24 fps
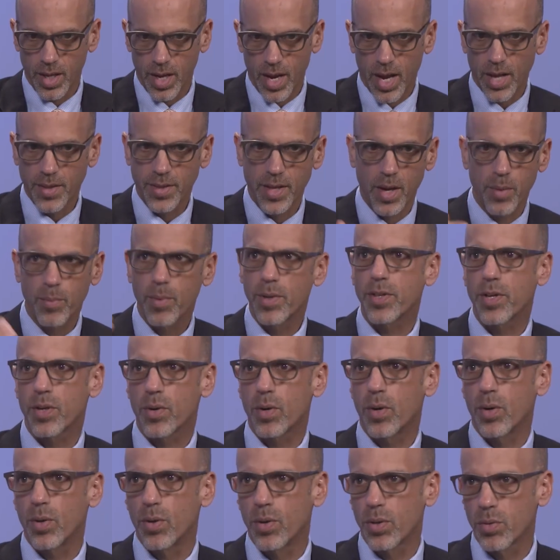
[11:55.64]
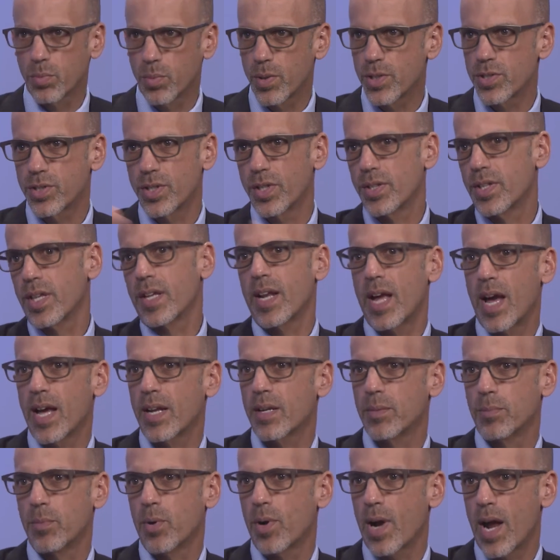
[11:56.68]
and then when they're old, wish that they'd
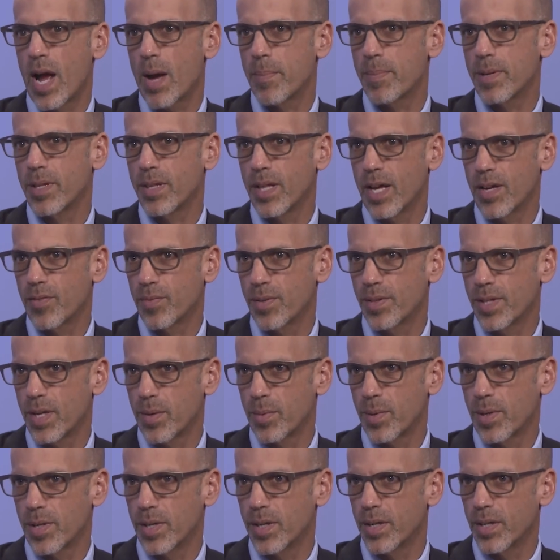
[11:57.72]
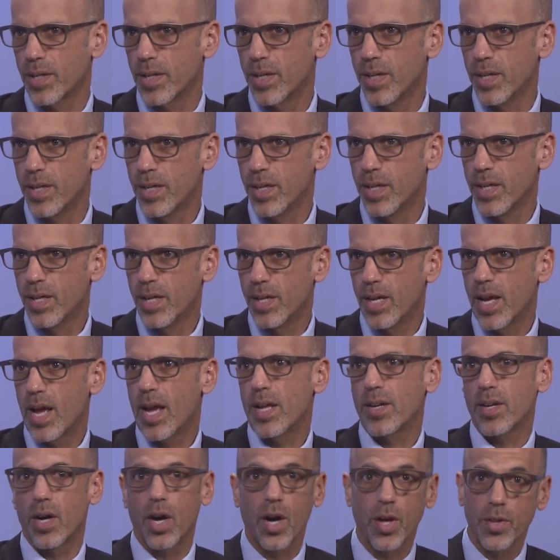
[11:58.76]
had a more happy life when they were young.
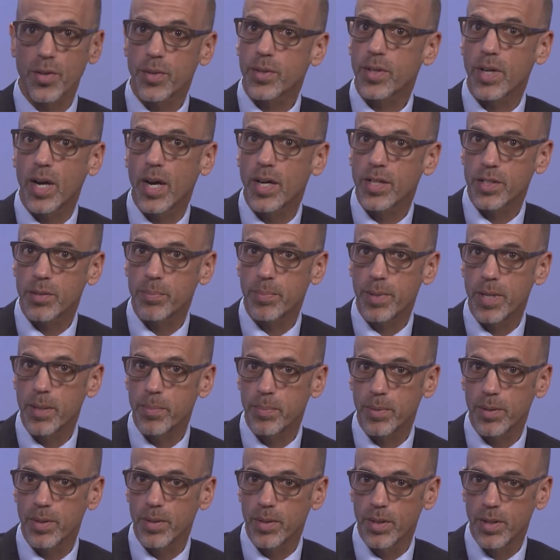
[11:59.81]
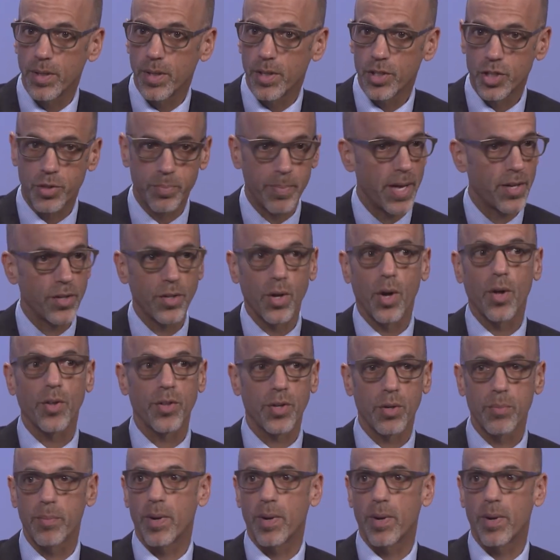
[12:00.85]
And other kinds of people spend all their